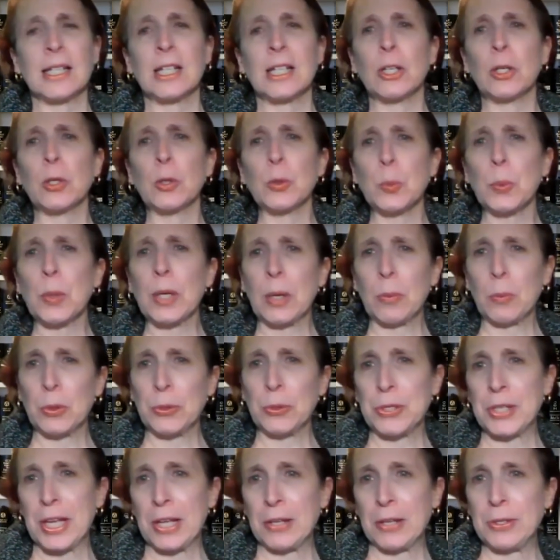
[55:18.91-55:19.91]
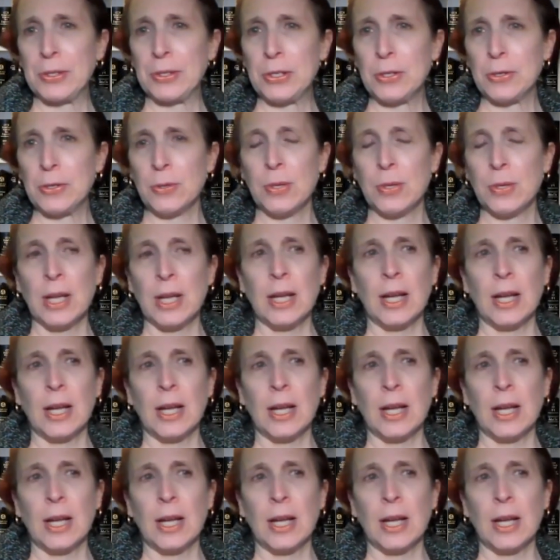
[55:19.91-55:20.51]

Here's what I will tell you.